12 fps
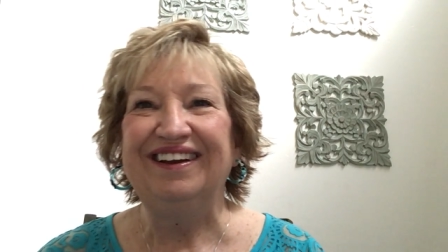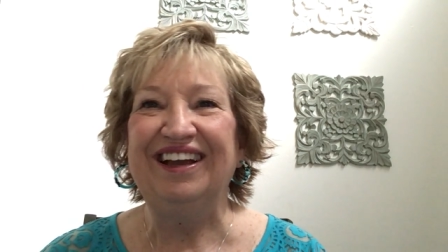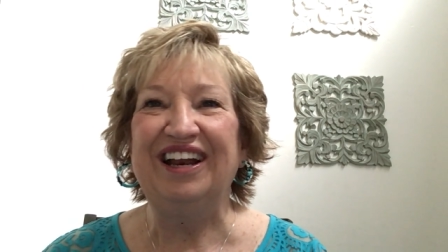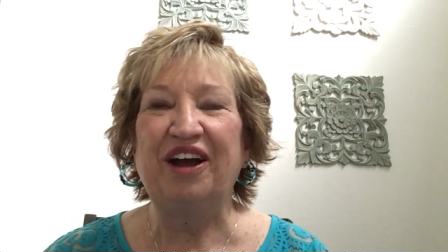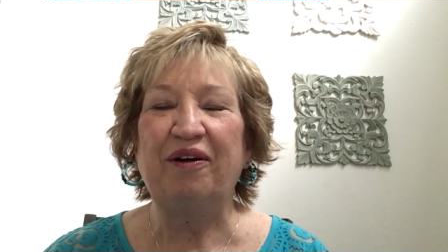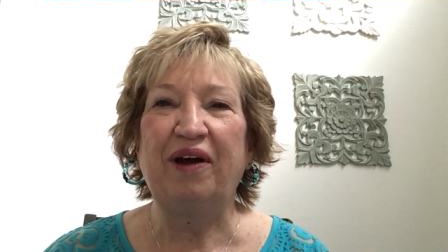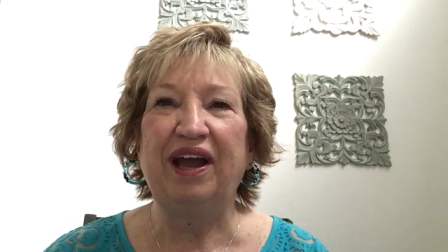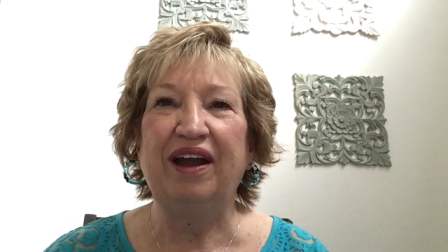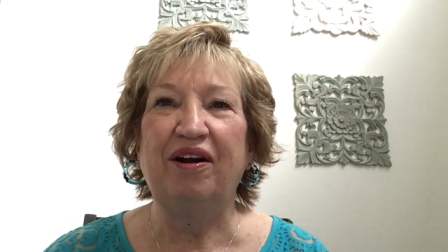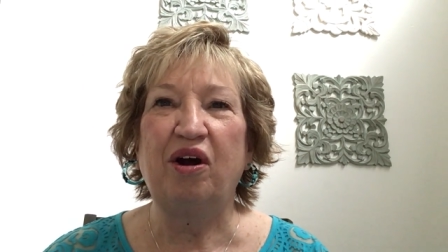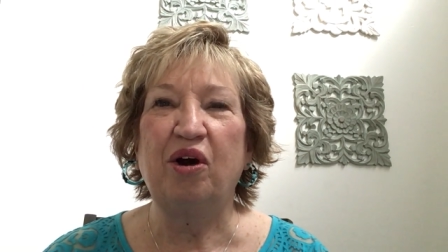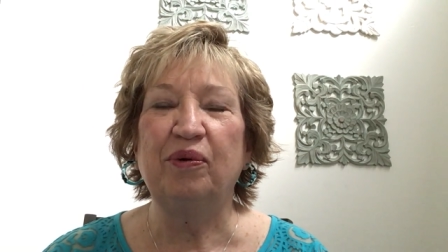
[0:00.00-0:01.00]
You know,
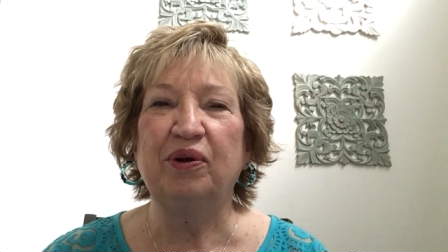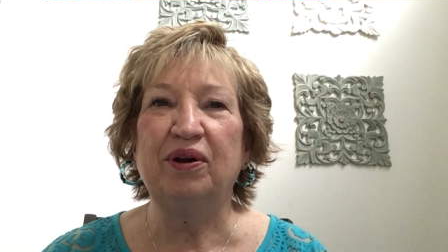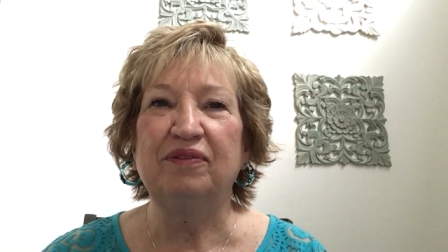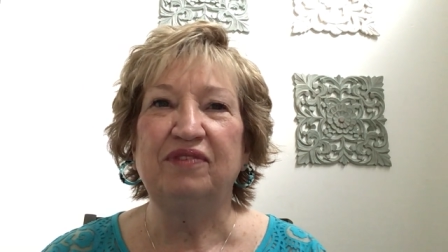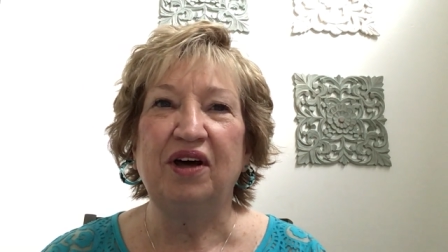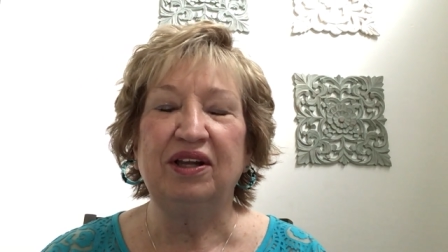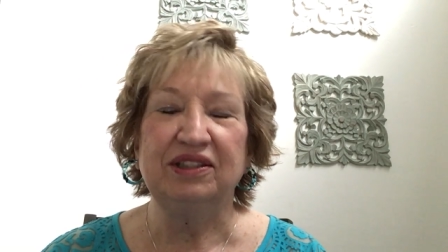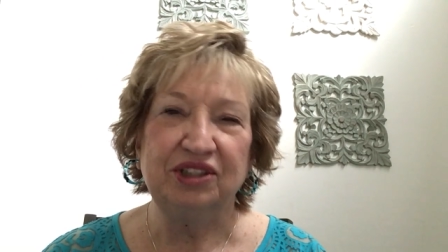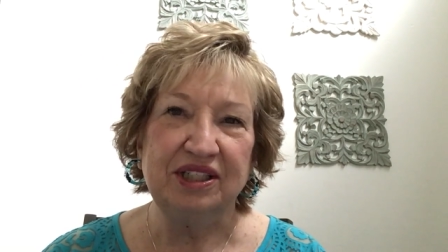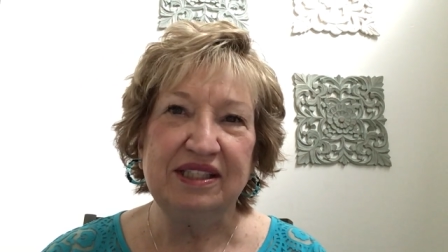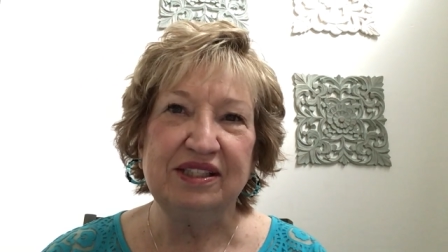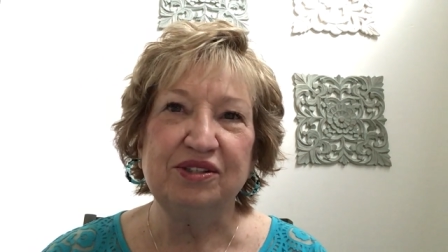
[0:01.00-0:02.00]
uh, are we going to follow
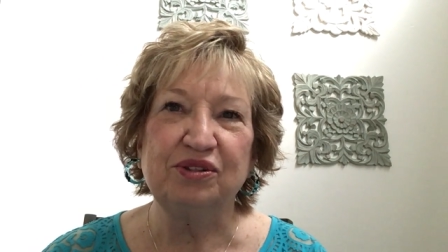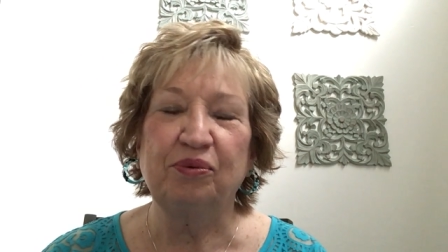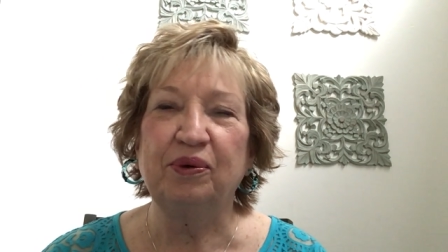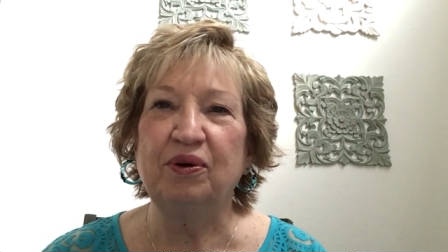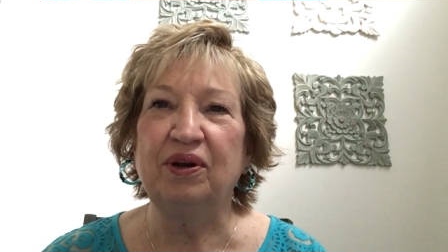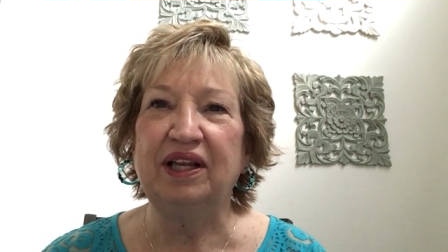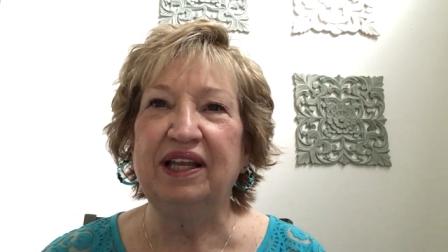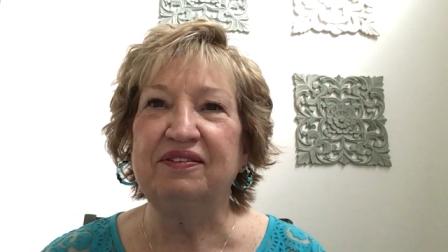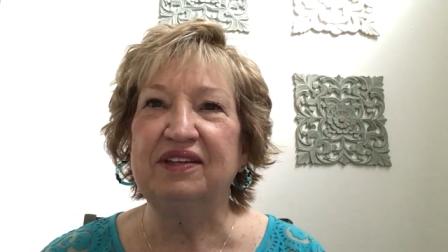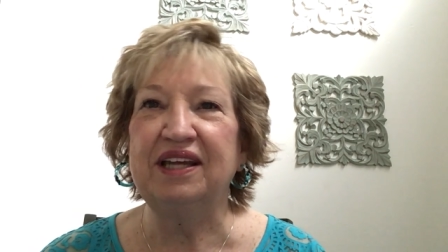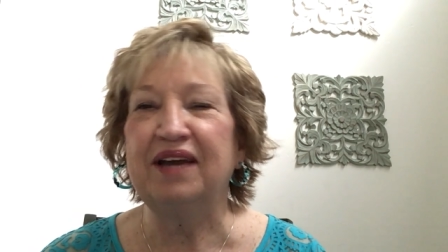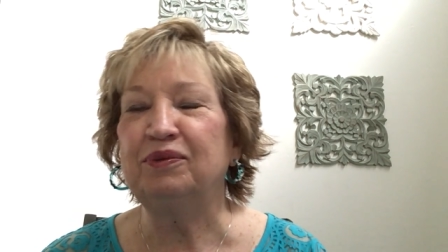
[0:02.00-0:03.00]
Jesus or are we going to
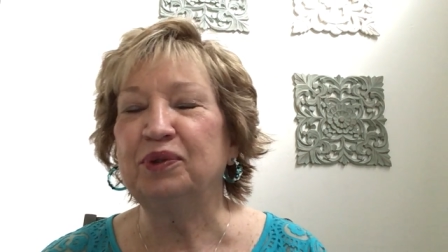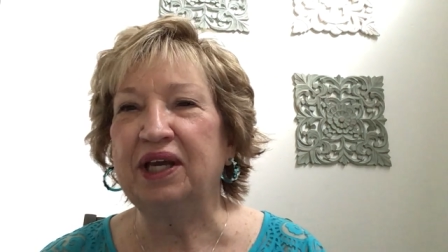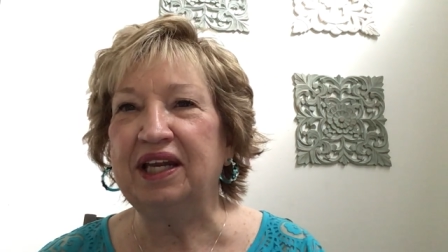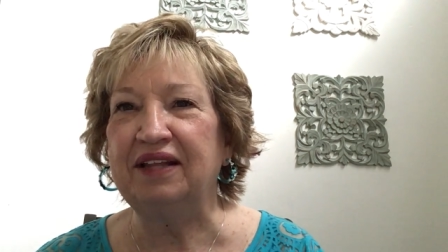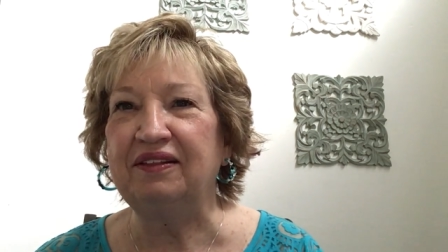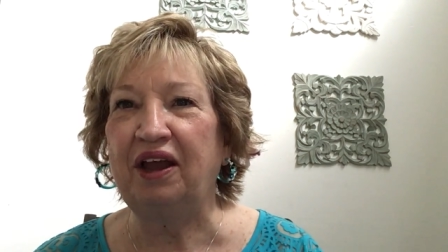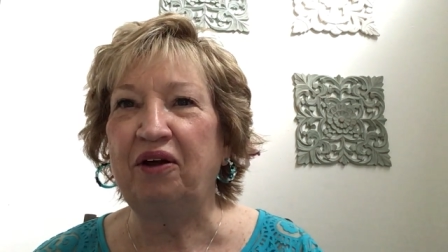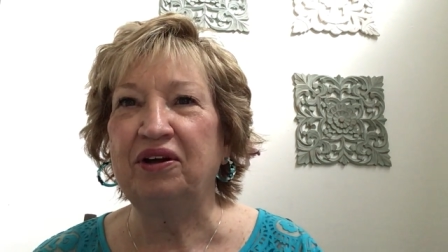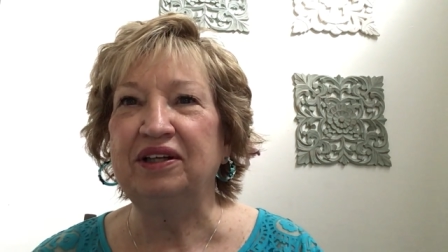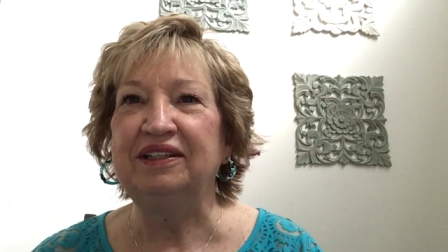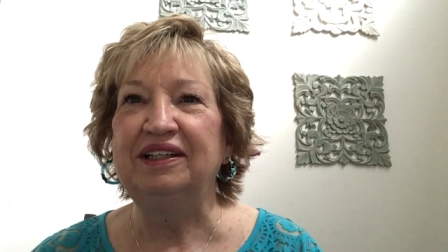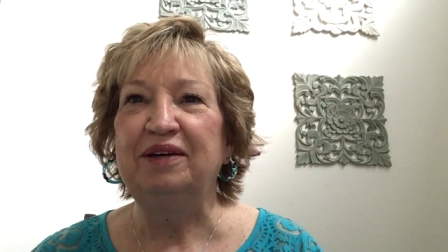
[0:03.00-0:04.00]
let the devil get in there
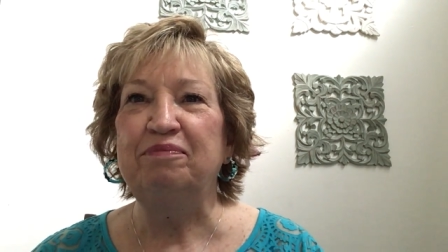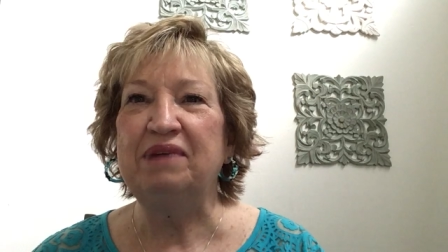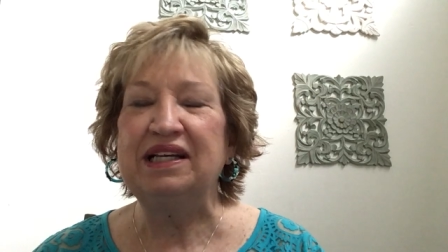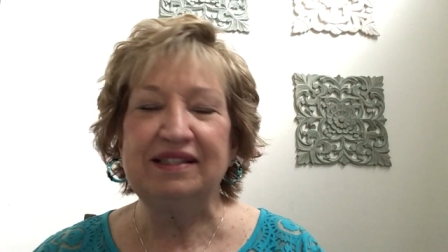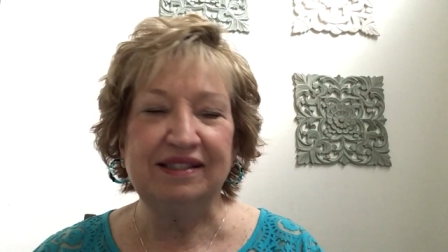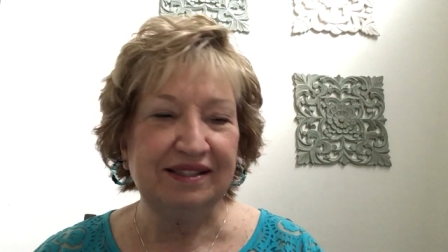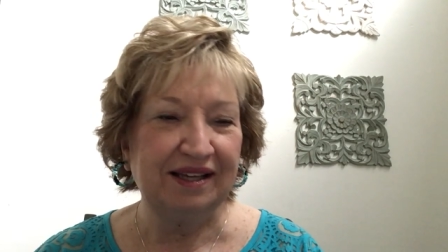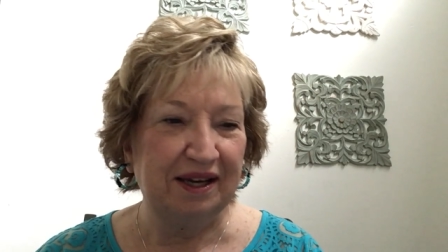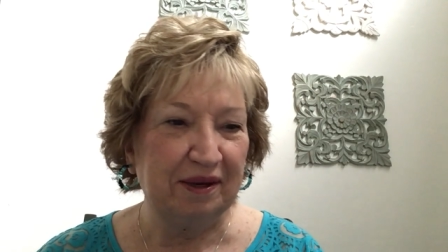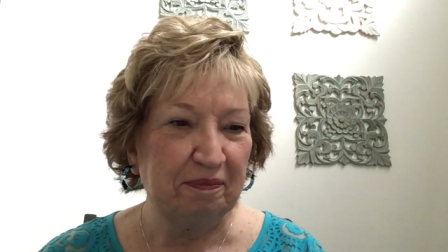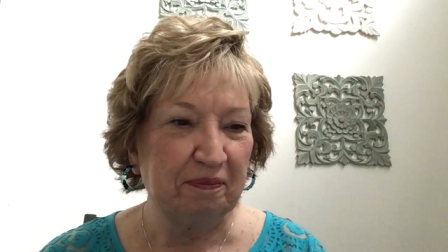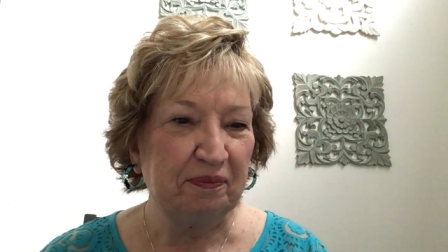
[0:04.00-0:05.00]
and mess us up?